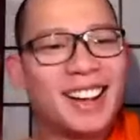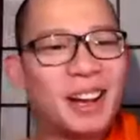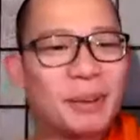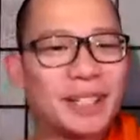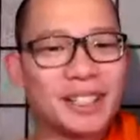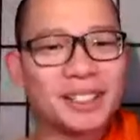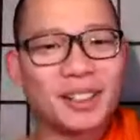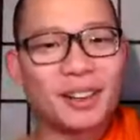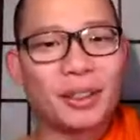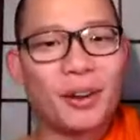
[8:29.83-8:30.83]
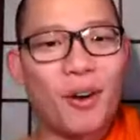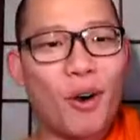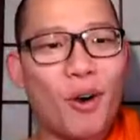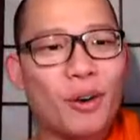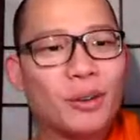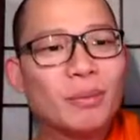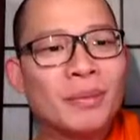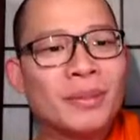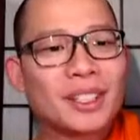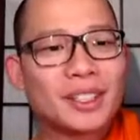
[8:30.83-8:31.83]
because the whole
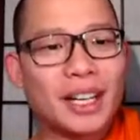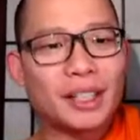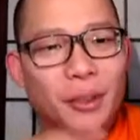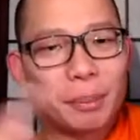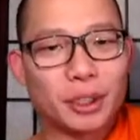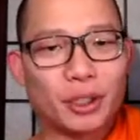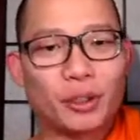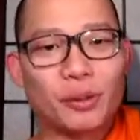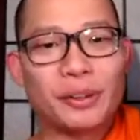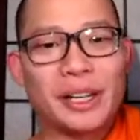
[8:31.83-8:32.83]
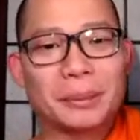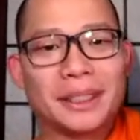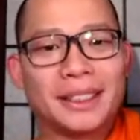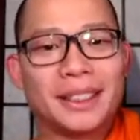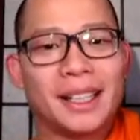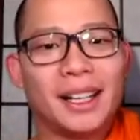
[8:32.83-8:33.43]
side of the paternal family